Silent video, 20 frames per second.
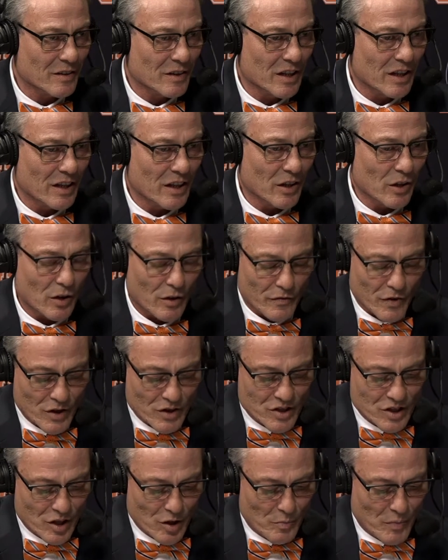the
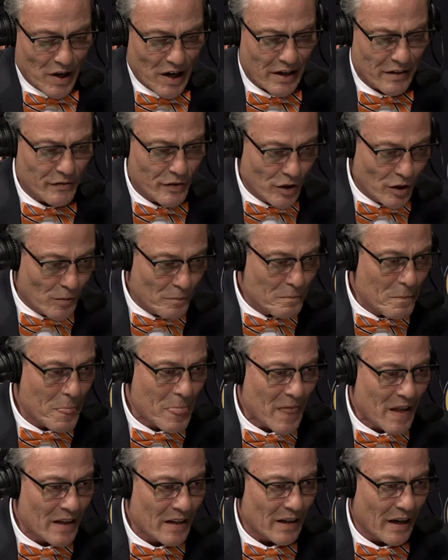University of Pikeville,
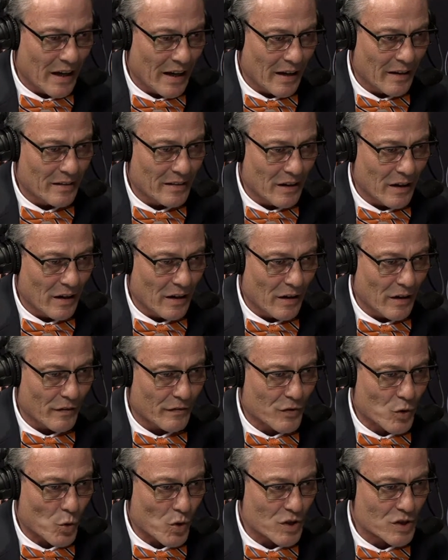and uh,
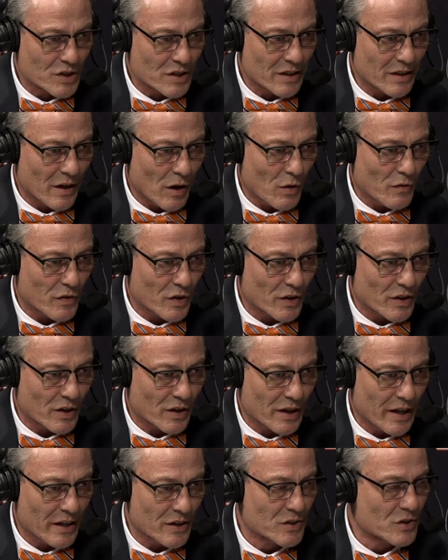of course over the
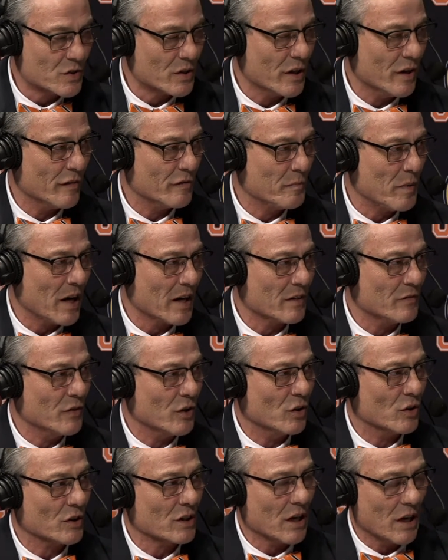history of
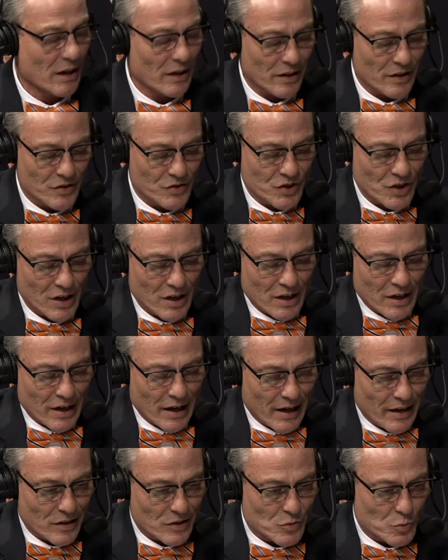Pikeville College
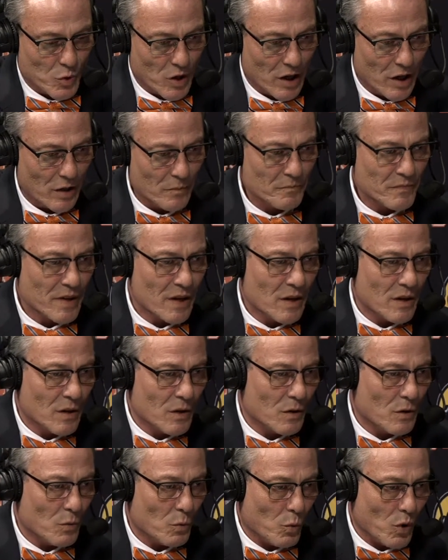as well.
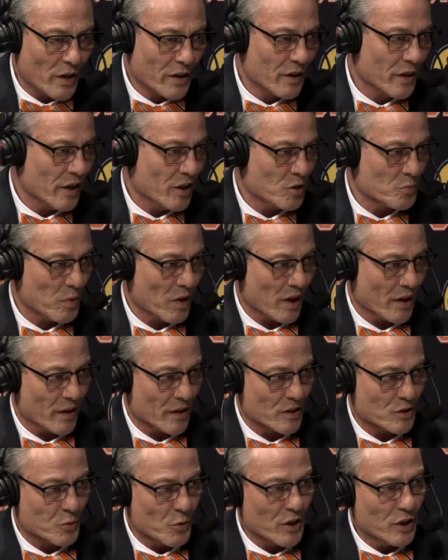What do these
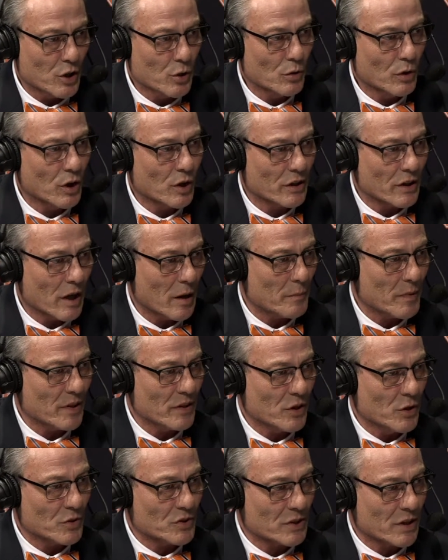players? When you look up
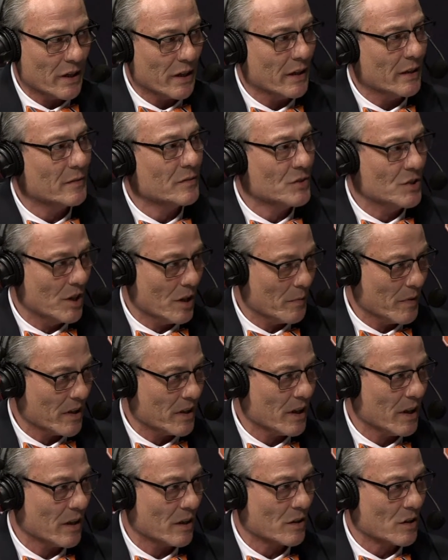and you see Jimmy
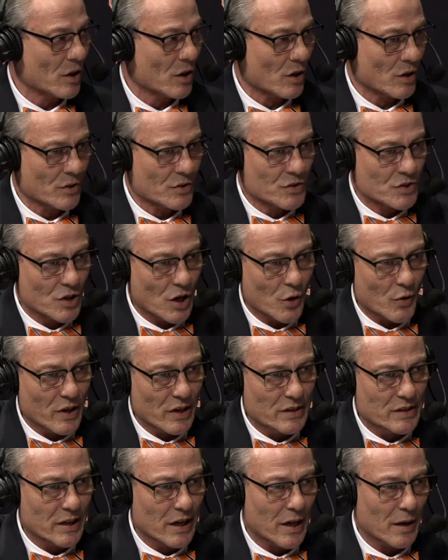Kent Kerr,
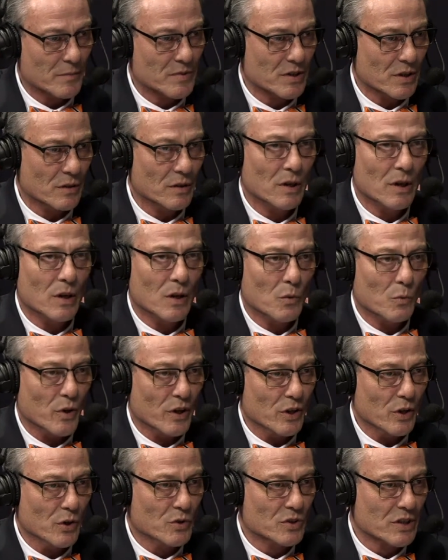Jody Thompson,
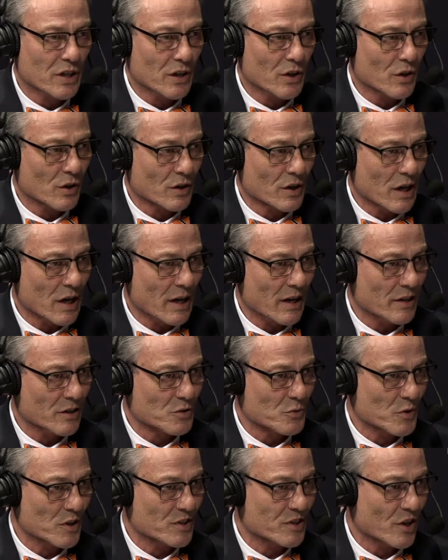when you see your
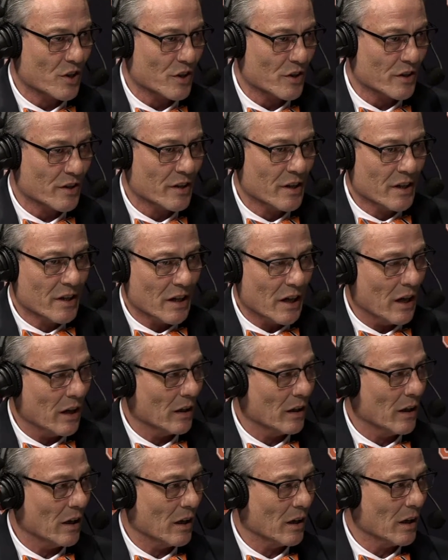guys return,
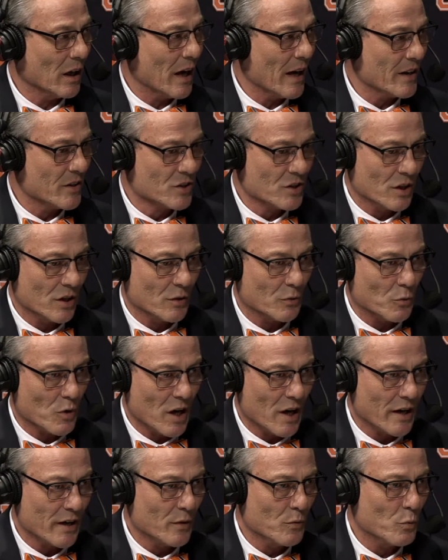uh, Elisha,
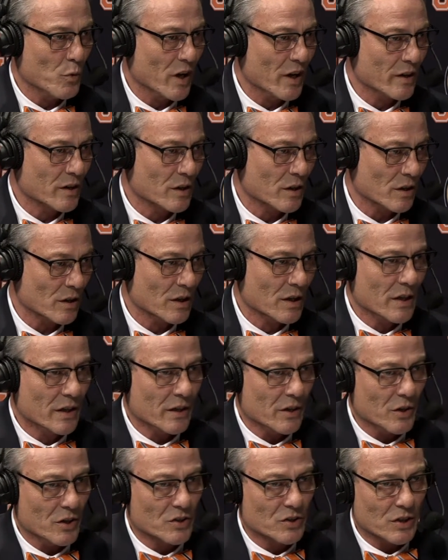Ryan Whitaker,
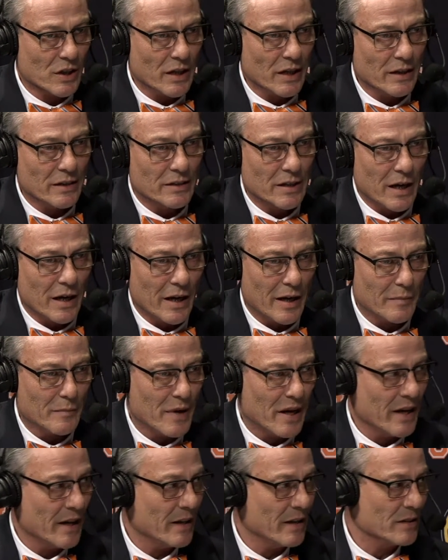you see Todd
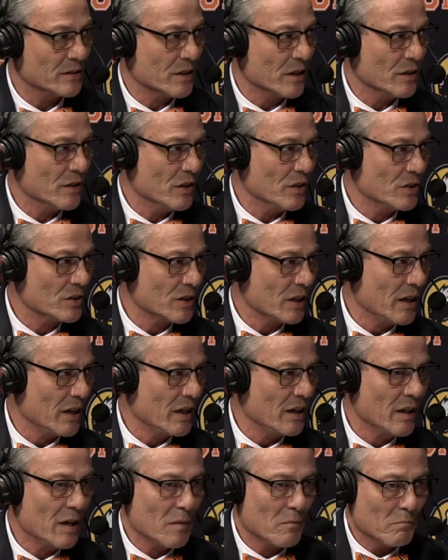Mays, and you
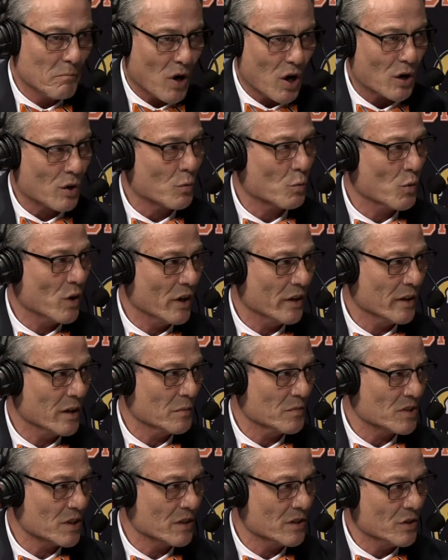see Bart
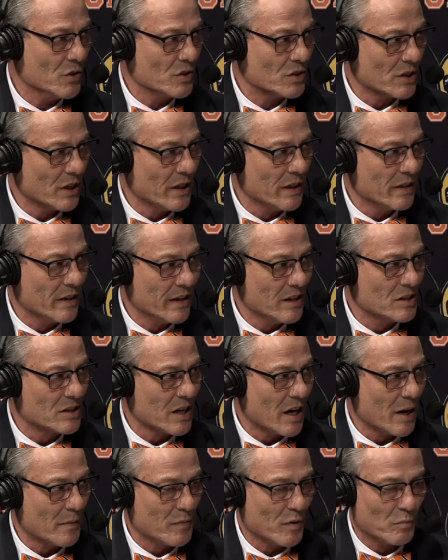Williams, and you see these
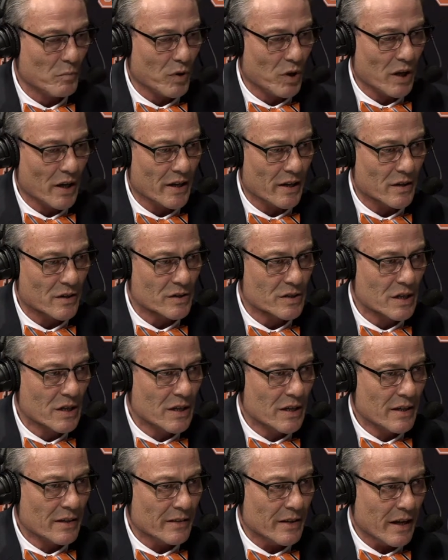type of players
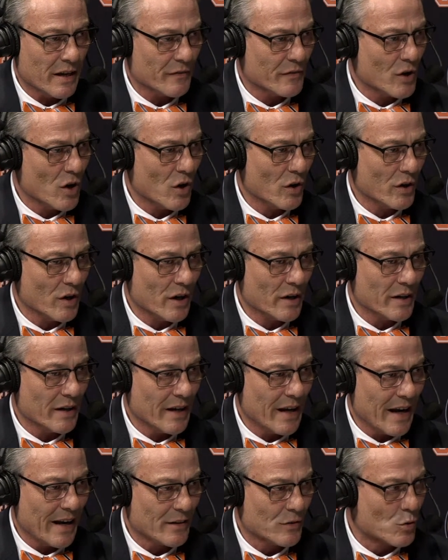that have gone on
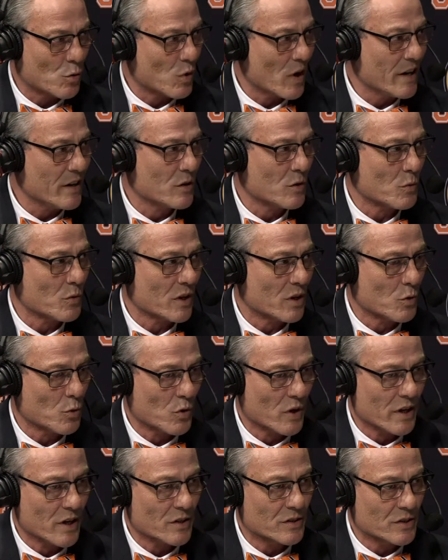and had great
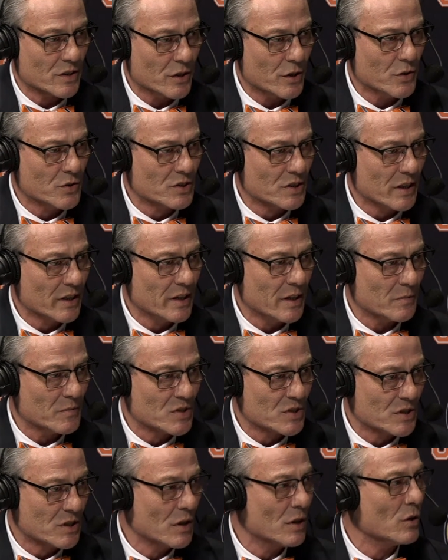careers, and you see them
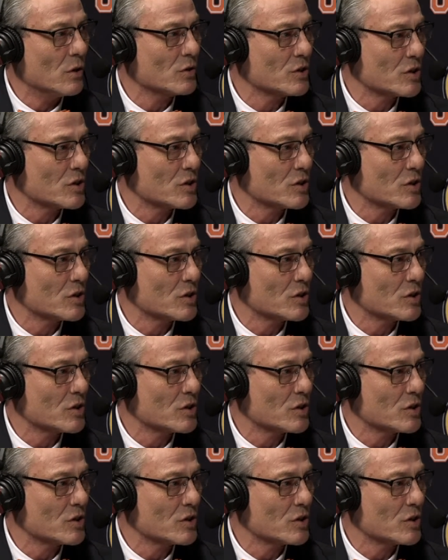still